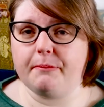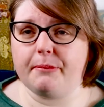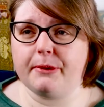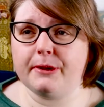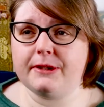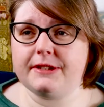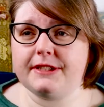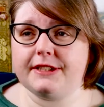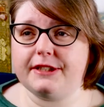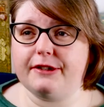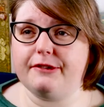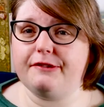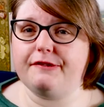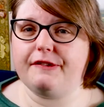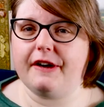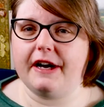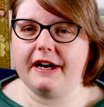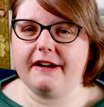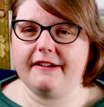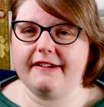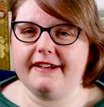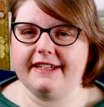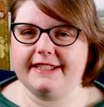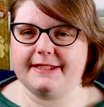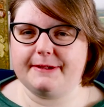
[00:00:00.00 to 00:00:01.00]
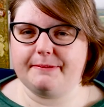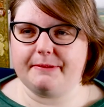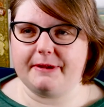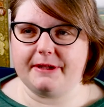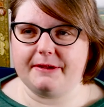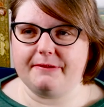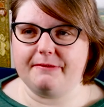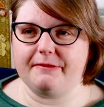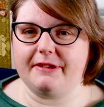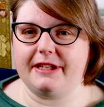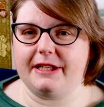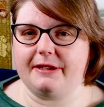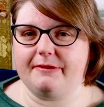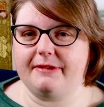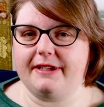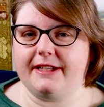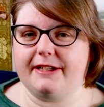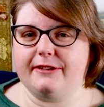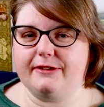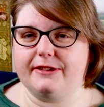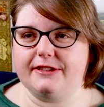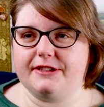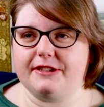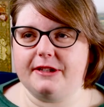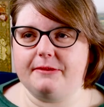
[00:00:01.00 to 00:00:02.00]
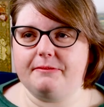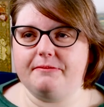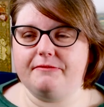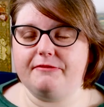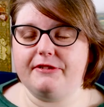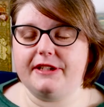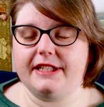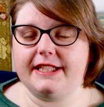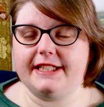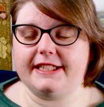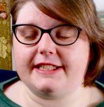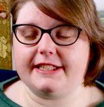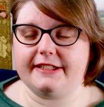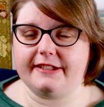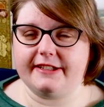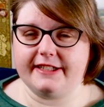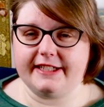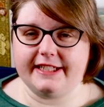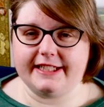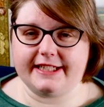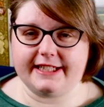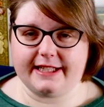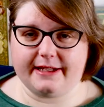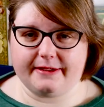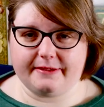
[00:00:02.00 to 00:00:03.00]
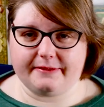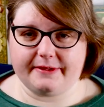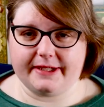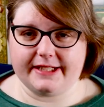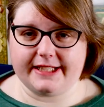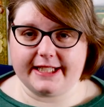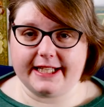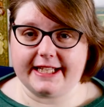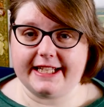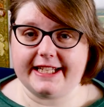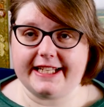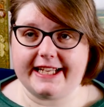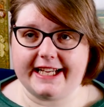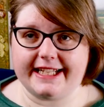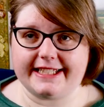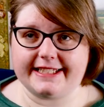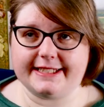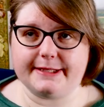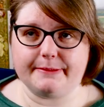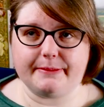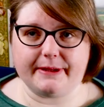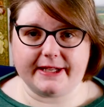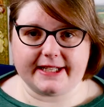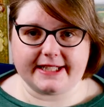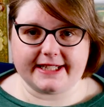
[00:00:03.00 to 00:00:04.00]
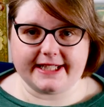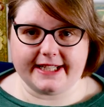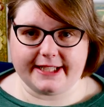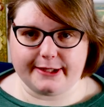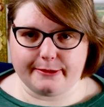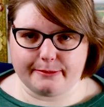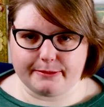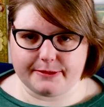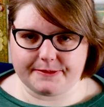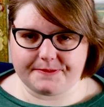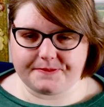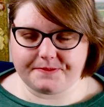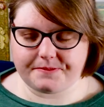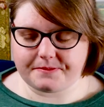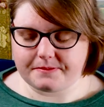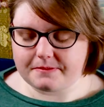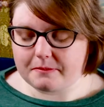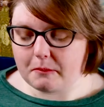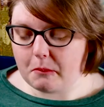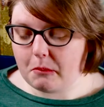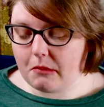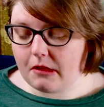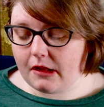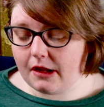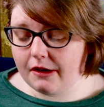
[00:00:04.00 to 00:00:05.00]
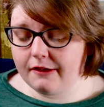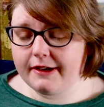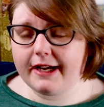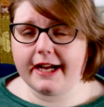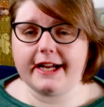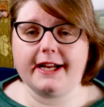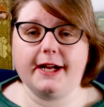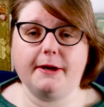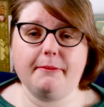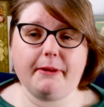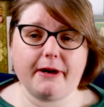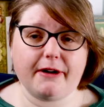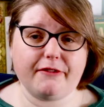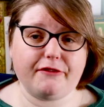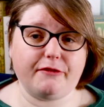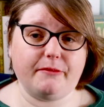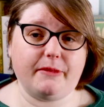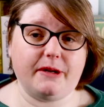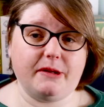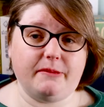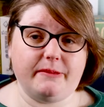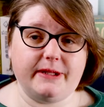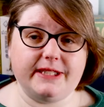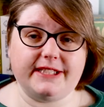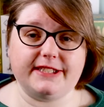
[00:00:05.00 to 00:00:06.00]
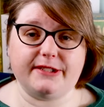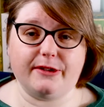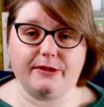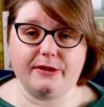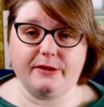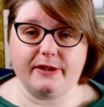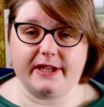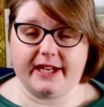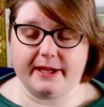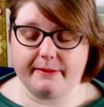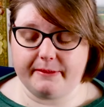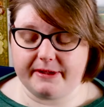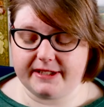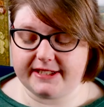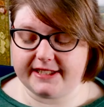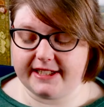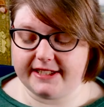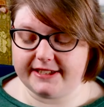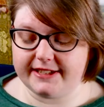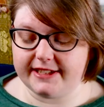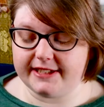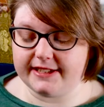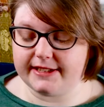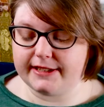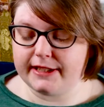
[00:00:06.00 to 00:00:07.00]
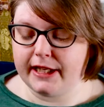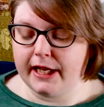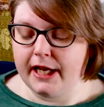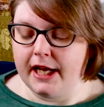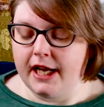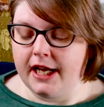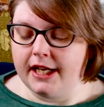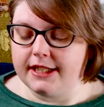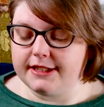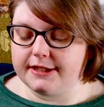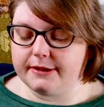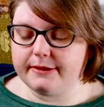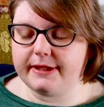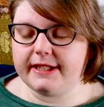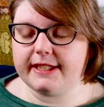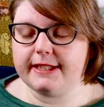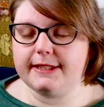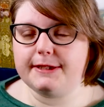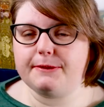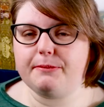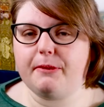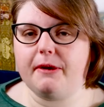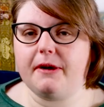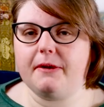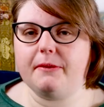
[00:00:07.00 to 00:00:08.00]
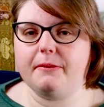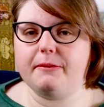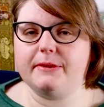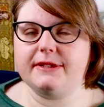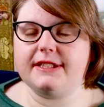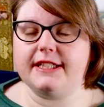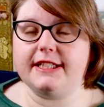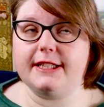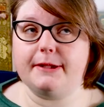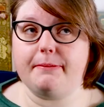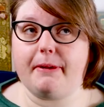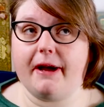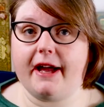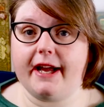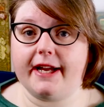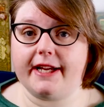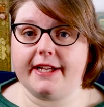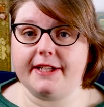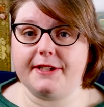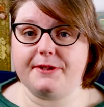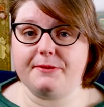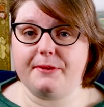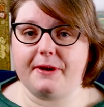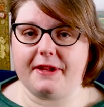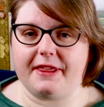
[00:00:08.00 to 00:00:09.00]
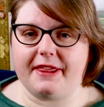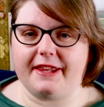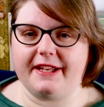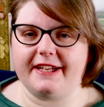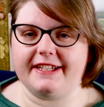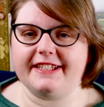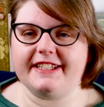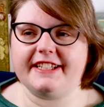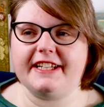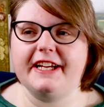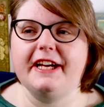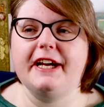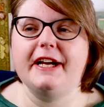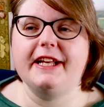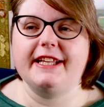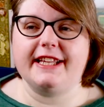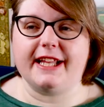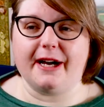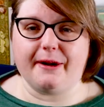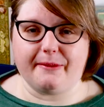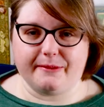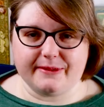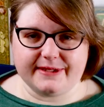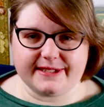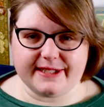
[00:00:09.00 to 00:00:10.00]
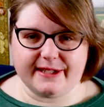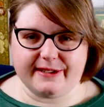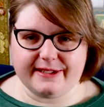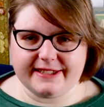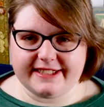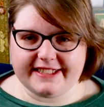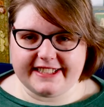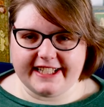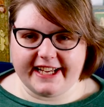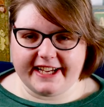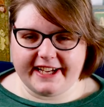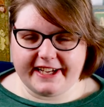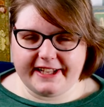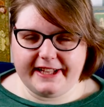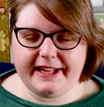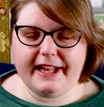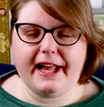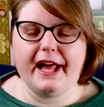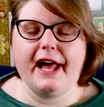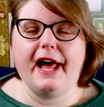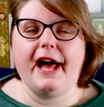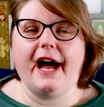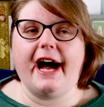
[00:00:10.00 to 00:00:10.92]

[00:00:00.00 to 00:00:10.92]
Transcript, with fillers: But so far it's been really really good so I'm really delighted that I did get to pick that up. Okay, apart from all my solo gaming tangents. So here's what was in the package with it that was on sale